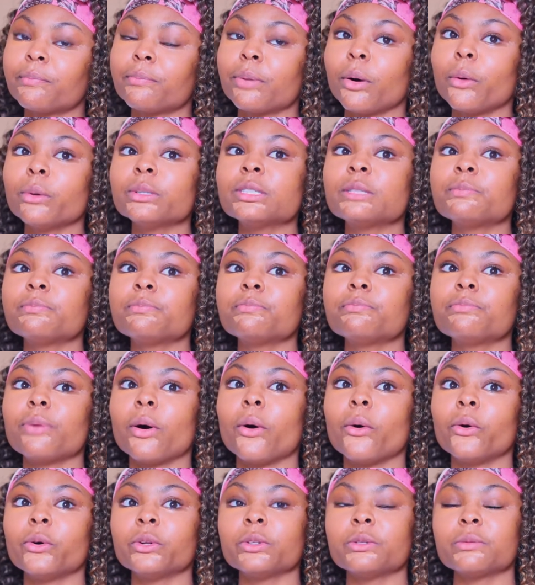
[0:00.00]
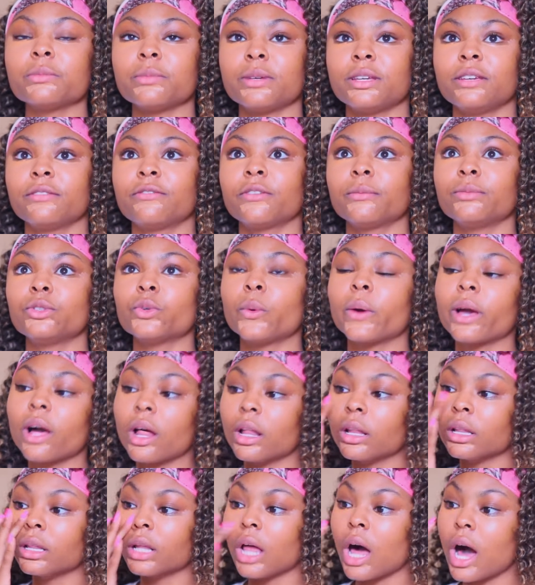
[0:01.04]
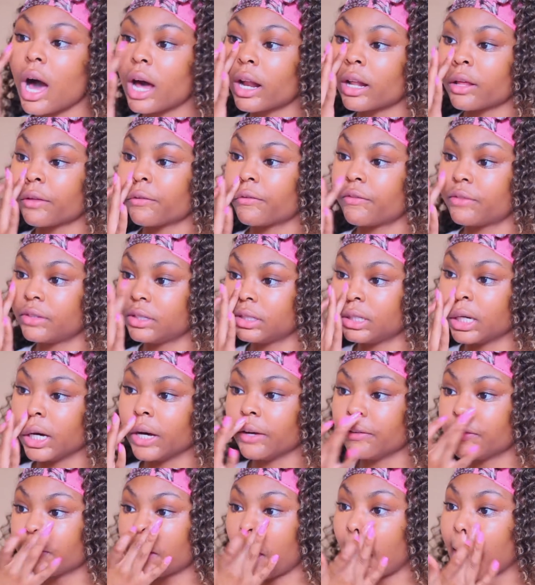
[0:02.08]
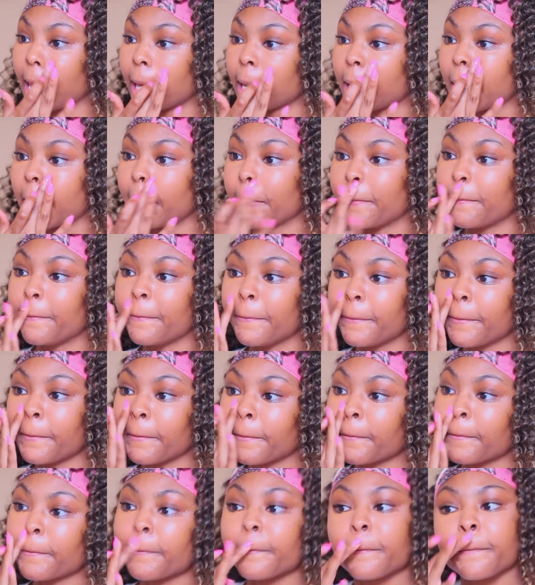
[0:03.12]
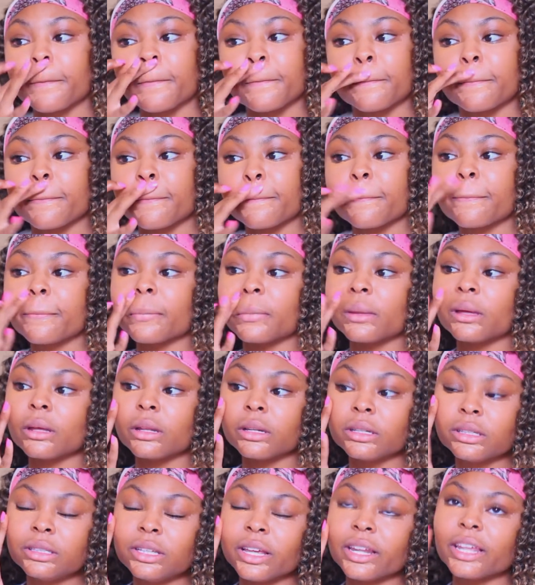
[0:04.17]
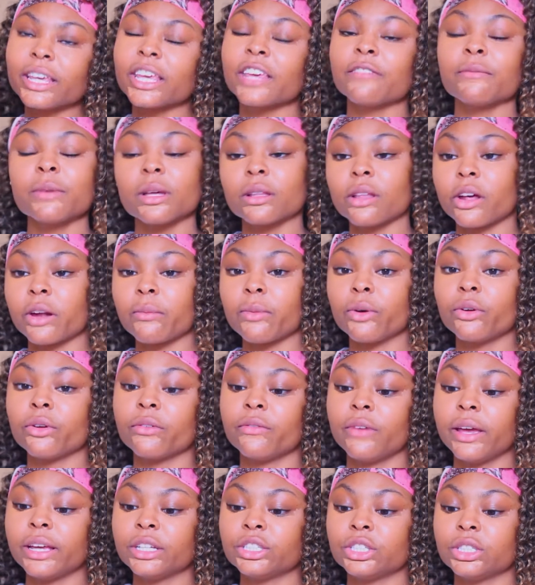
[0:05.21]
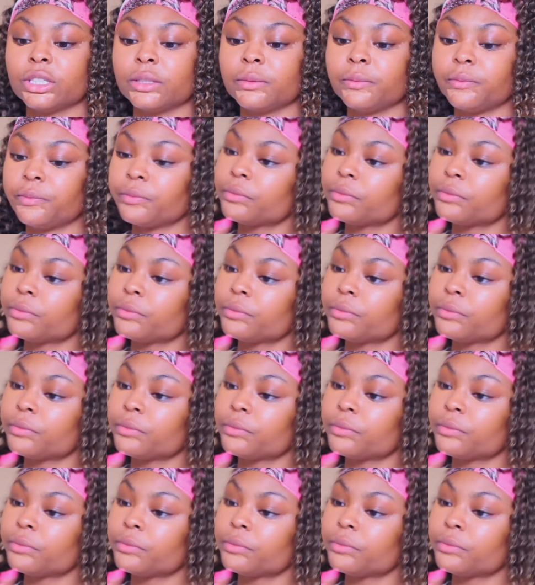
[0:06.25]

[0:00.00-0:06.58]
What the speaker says: postponed me from doing a lot of stuff, and didn't give me a lot of motivation.